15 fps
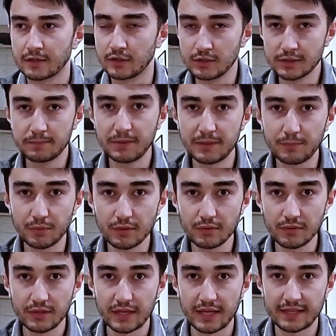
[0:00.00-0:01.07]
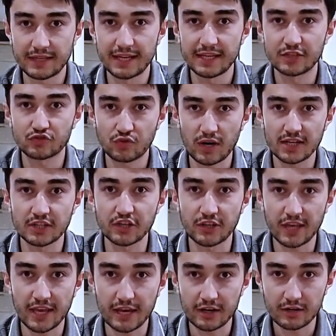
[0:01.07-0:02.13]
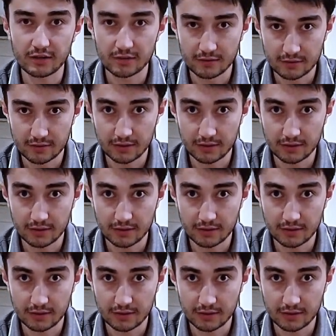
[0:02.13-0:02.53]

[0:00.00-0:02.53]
good people and they try to care